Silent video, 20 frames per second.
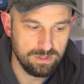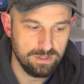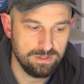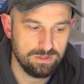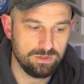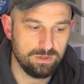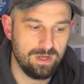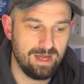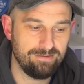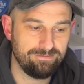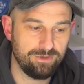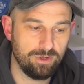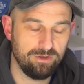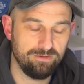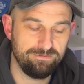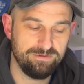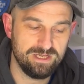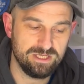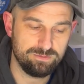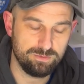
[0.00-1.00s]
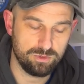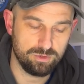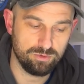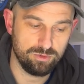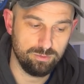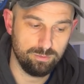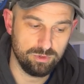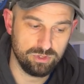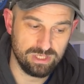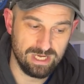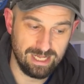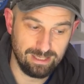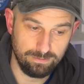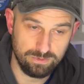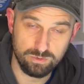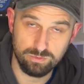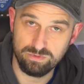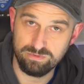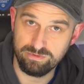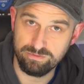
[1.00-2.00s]
So I've got a Facebook group which
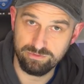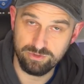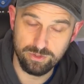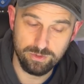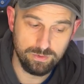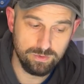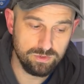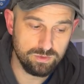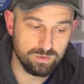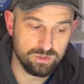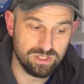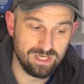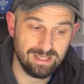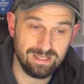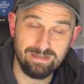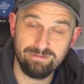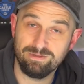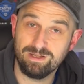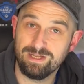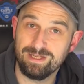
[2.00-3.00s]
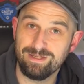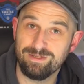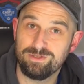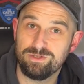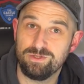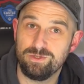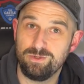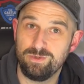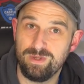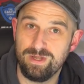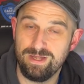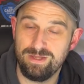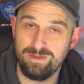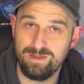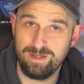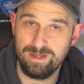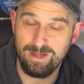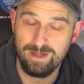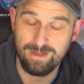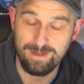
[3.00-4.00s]
helps with the reviews, which I'll leave a link to
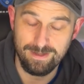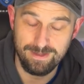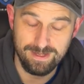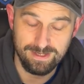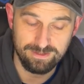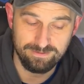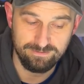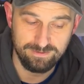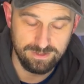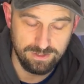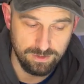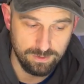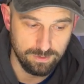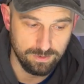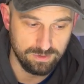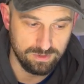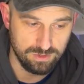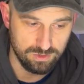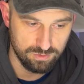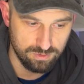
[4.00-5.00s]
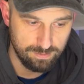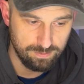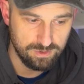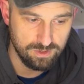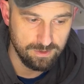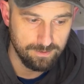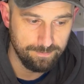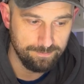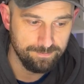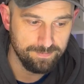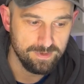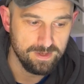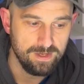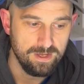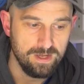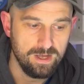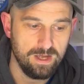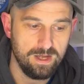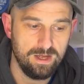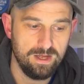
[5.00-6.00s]
in this video's description.
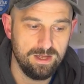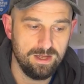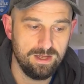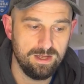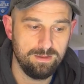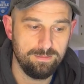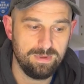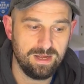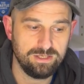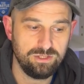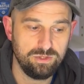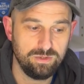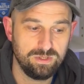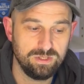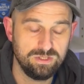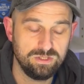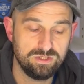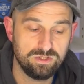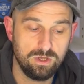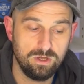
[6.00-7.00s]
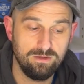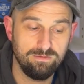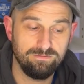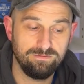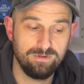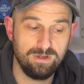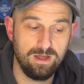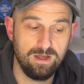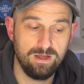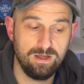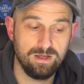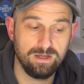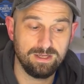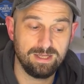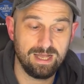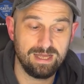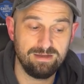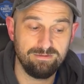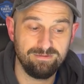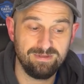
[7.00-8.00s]
And you can sort of
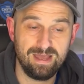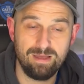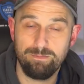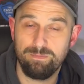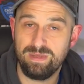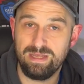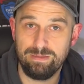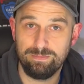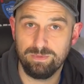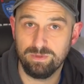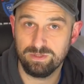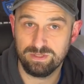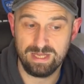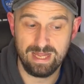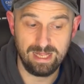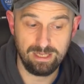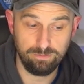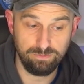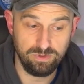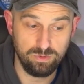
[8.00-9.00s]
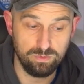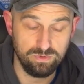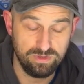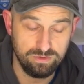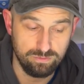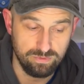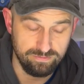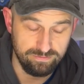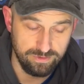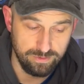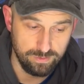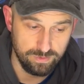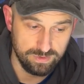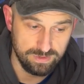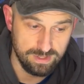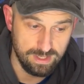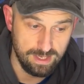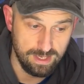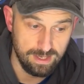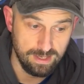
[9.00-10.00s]
kind of get people to help you with the
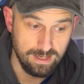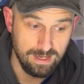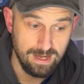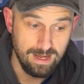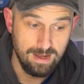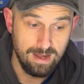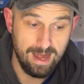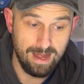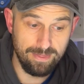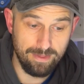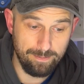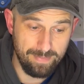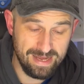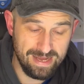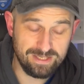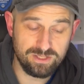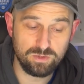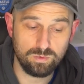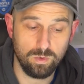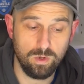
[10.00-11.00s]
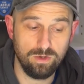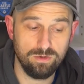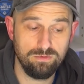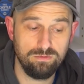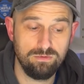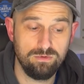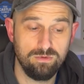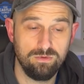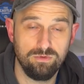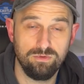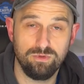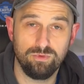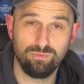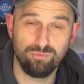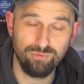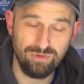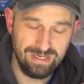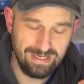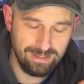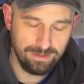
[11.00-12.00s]
reviews there. And the best one, the
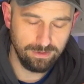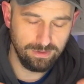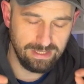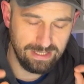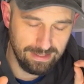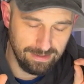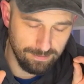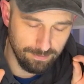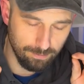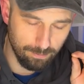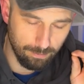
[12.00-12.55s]
really